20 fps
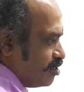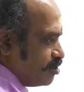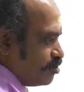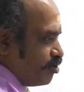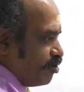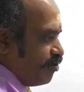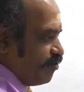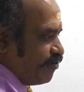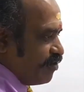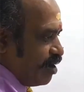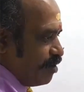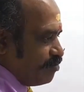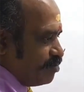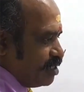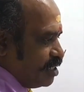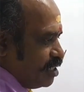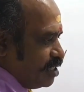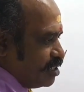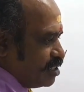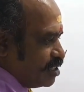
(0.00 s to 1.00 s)
So from
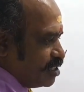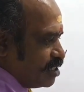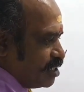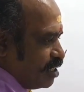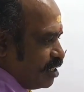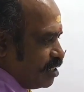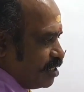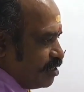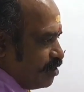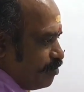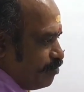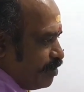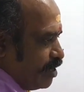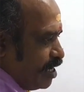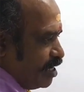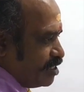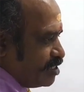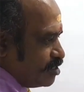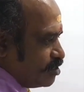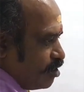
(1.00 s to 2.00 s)
this
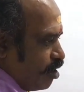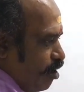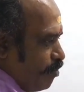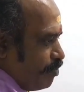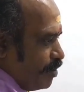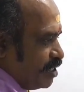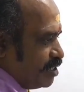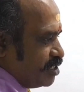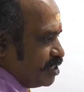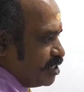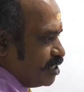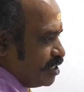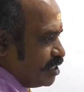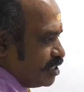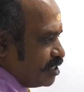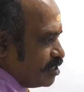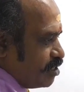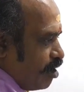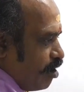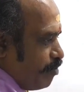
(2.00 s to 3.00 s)
base top edge, this
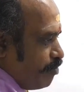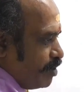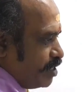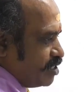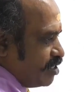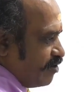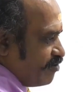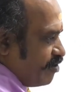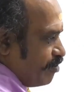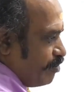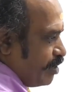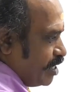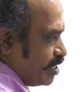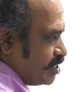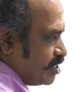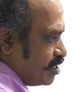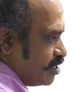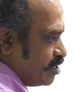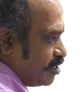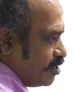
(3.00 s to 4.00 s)
is top edge of the
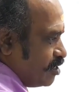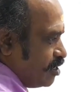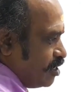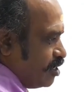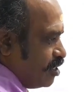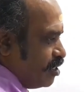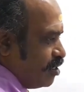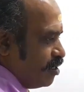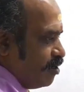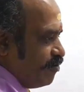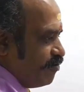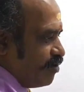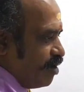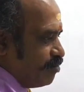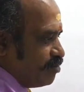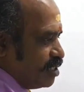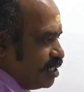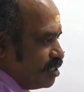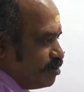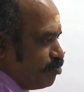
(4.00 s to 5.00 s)
base.
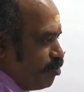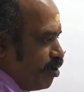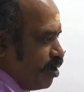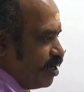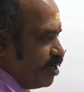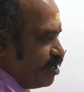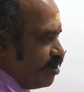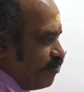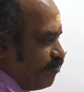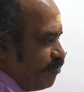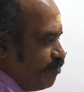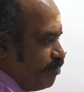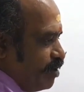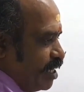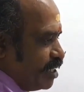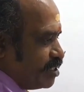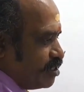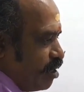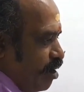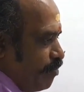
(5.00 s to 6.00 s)
From this point of
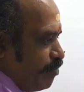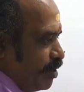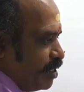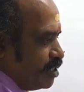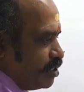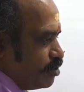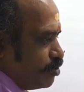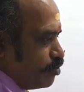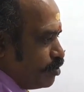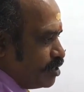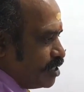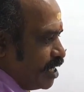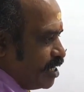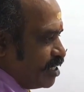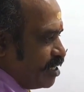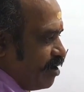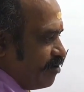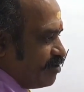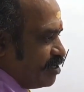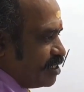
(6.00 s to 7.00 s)
base top edge to the
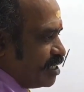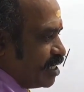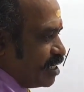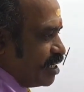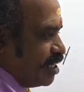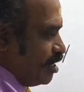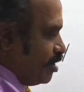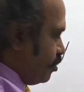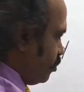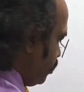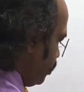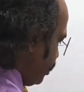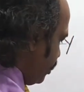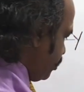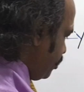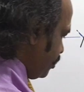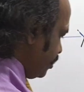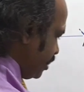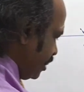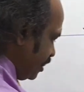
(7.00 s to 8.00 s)
center of the circle,
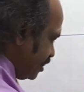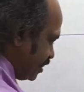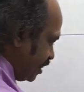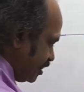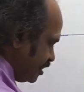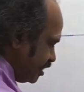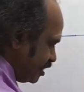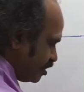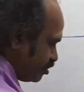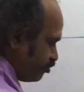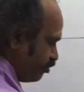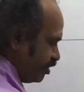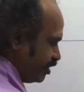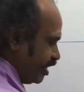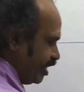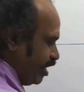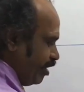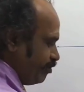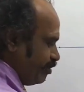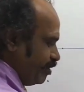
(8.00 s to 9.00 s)
the distance is
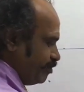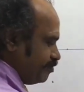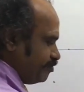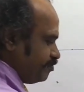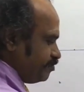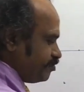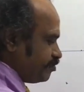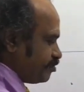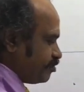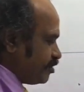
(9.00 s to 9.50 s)
20 mm.